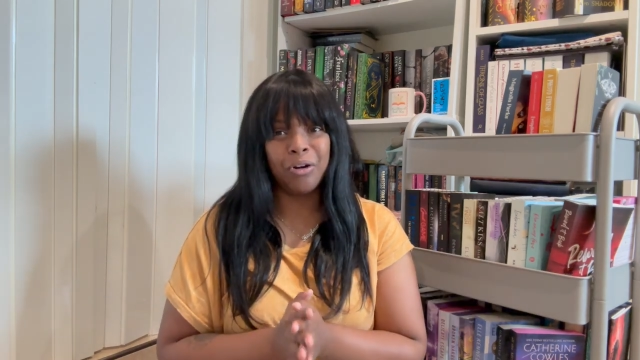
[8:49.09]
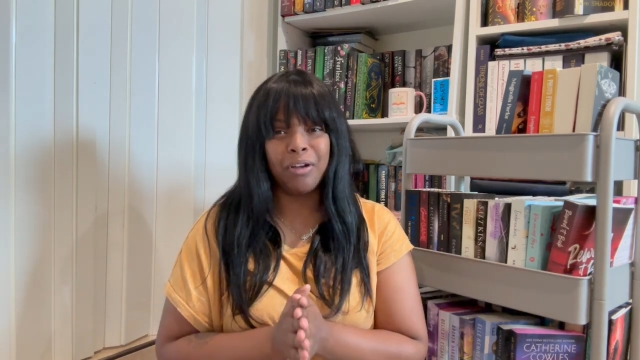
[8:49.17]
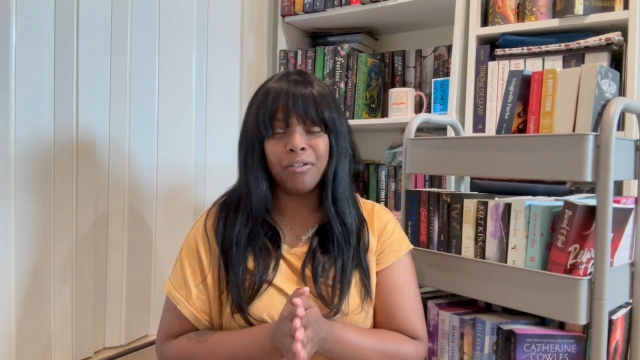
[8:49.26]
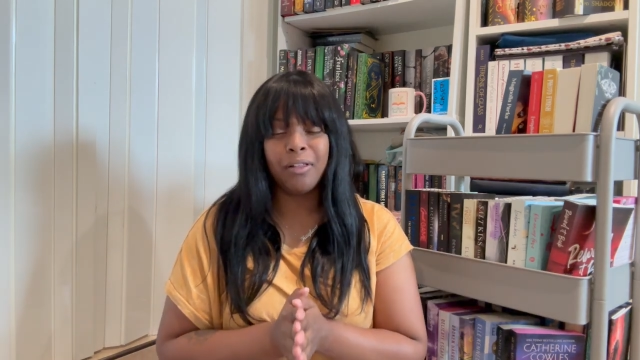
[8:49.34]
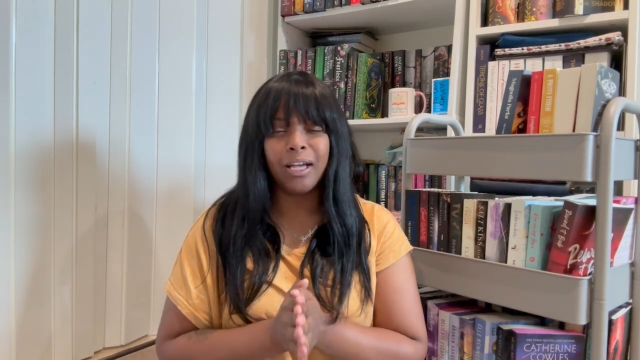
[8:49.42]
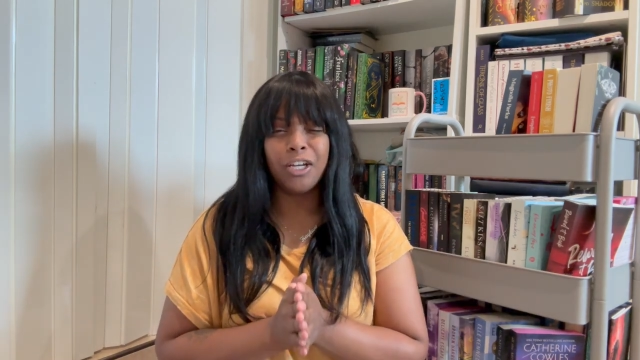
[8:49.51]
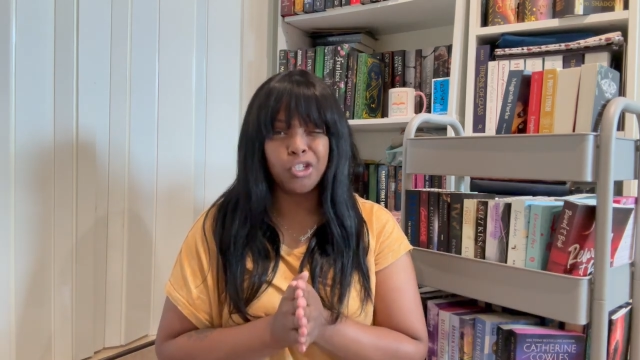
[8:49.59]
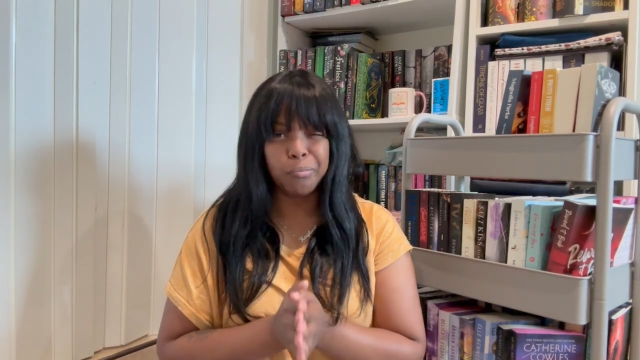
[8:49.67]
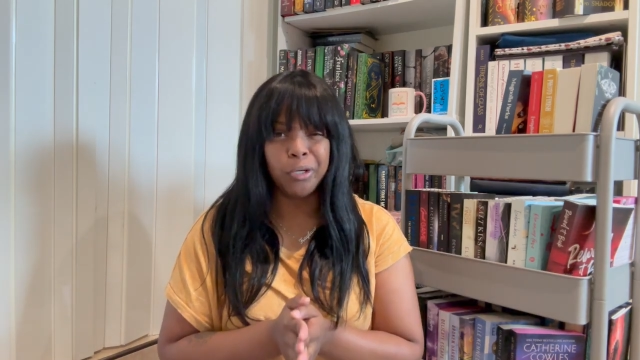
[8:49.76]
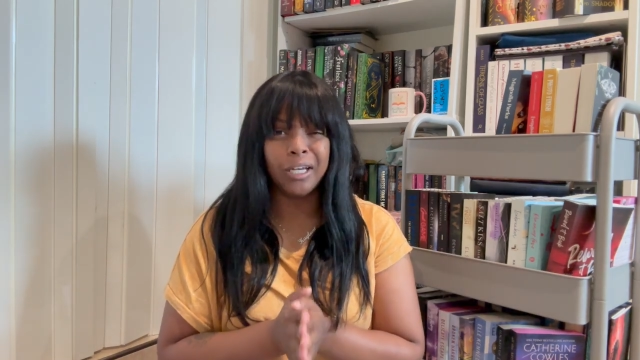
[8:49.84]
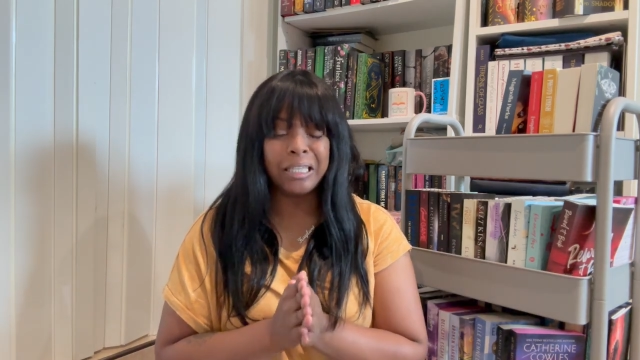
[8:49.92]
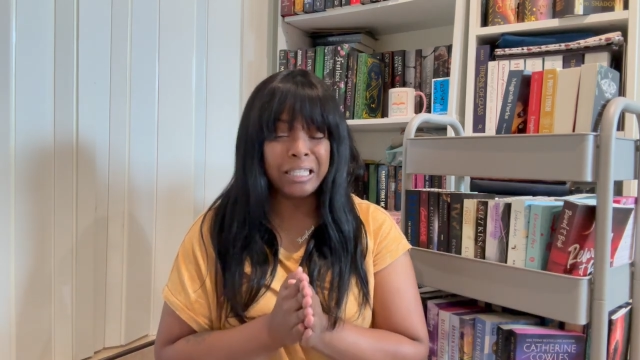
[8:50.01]
I feel like I should
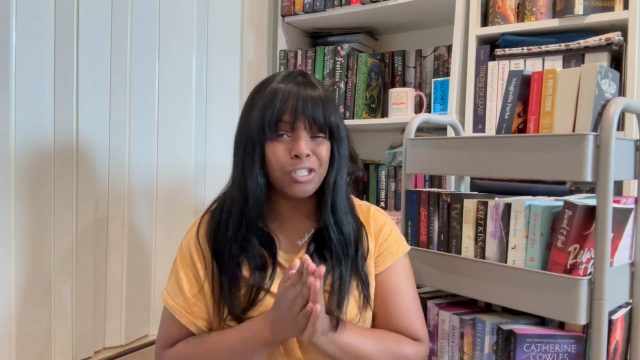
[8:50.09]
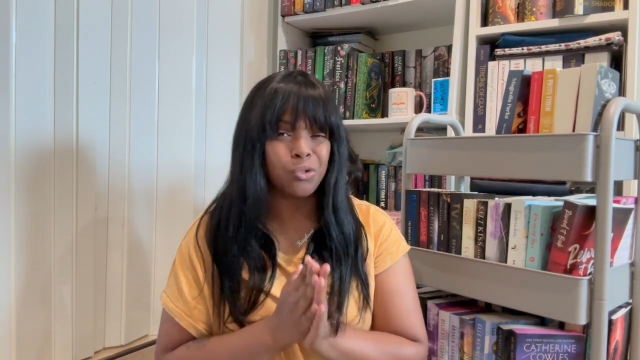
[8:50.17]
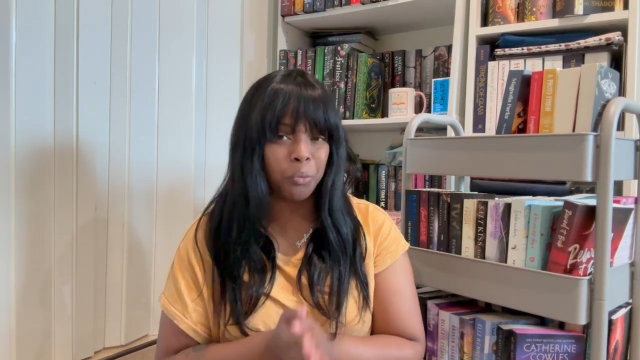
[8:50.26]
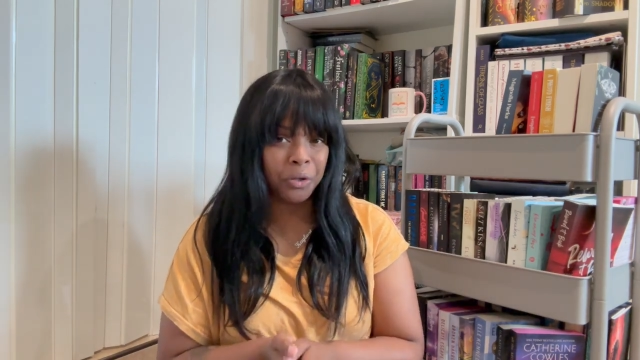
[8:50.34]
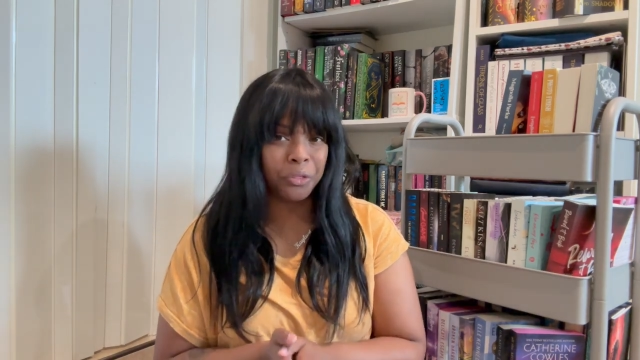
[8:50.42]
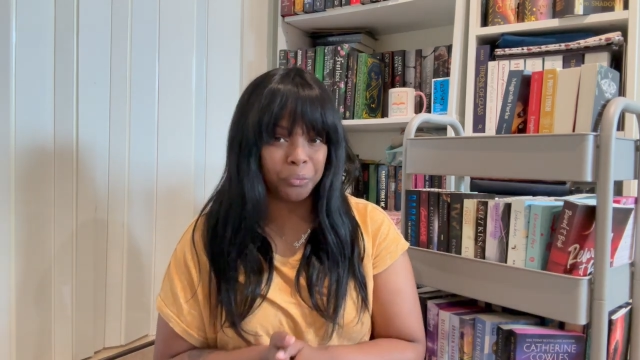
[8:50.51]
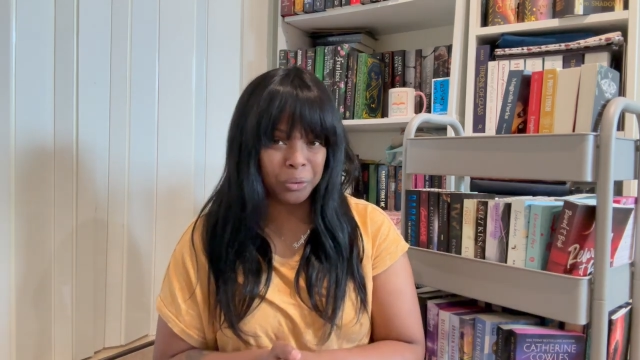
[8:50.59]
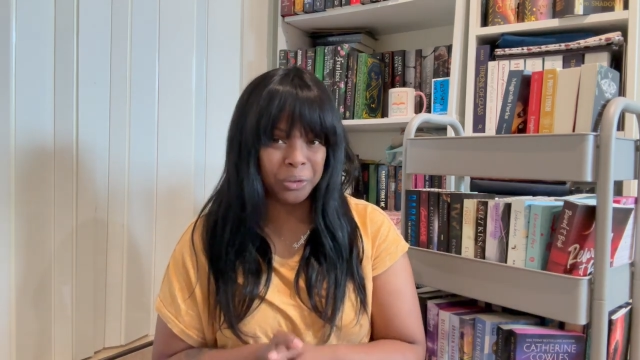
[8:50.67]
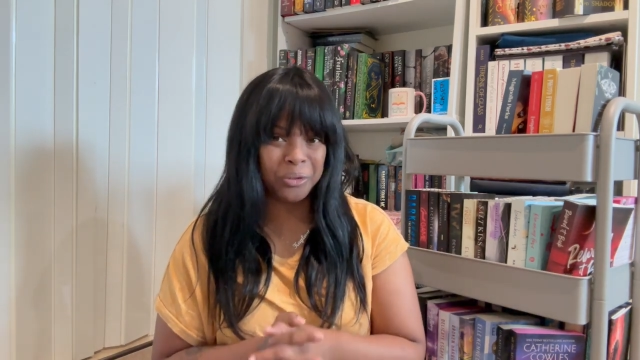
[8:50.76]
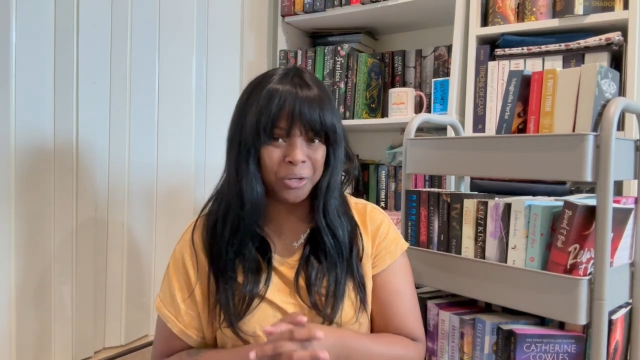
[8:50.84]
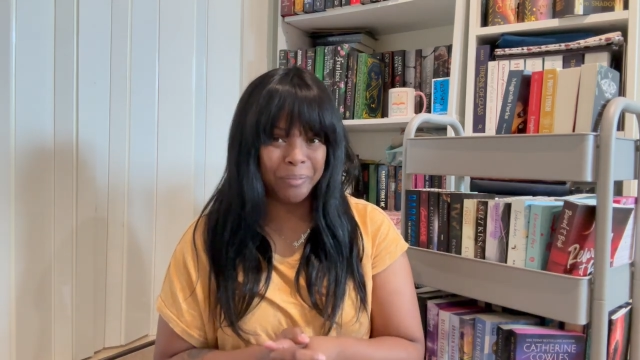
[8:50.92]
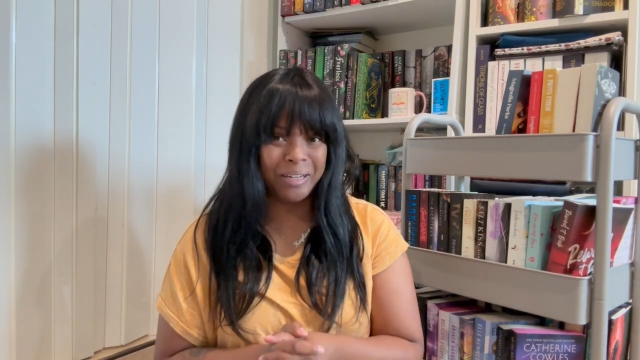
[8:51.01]
put at least 1
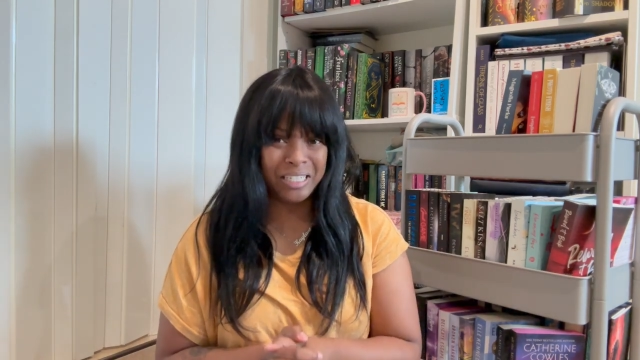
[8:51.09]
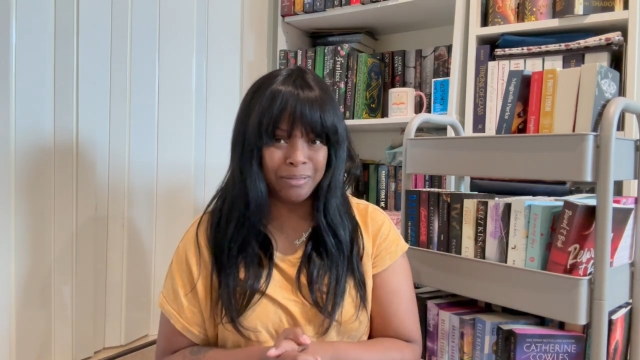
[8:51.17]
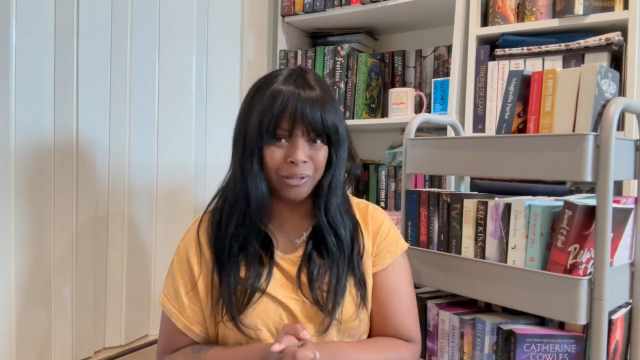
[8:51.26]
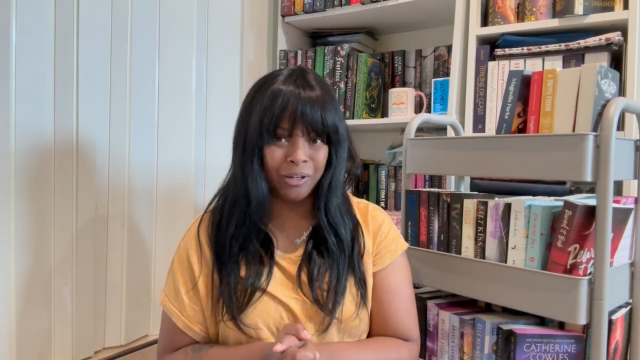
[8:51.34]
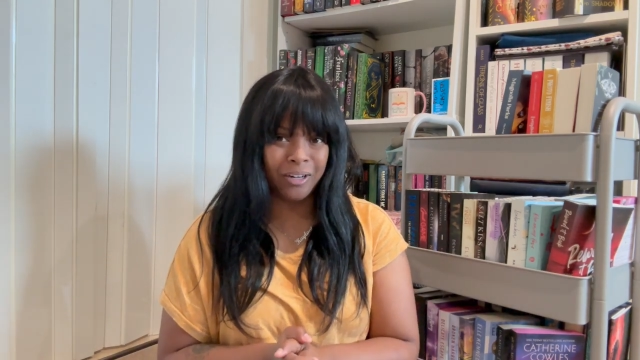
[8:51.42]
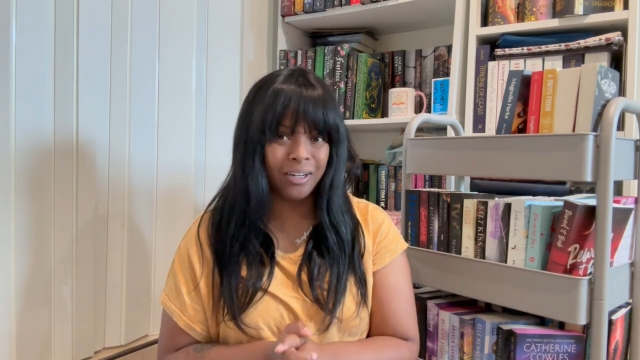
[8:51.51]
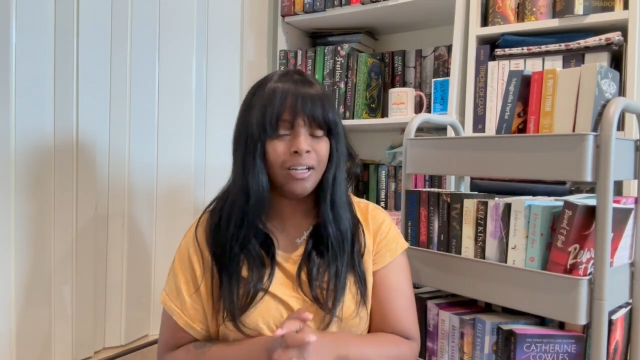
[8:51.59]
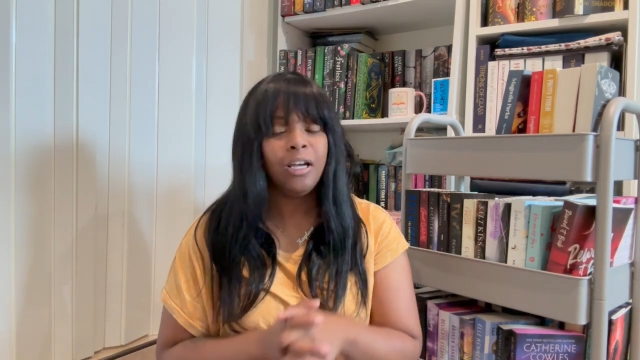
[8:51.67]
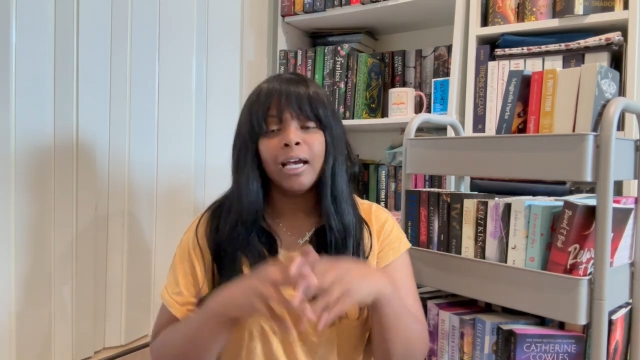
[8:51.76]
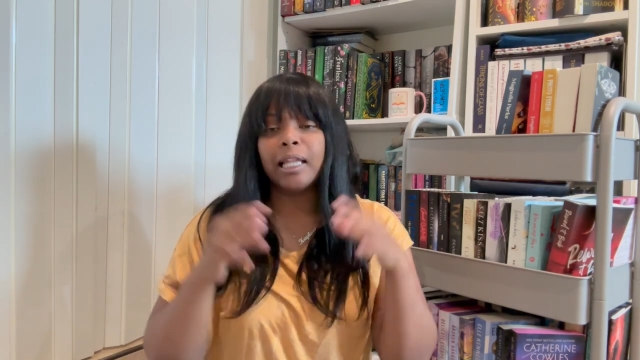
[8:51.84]
thriller on my TBR,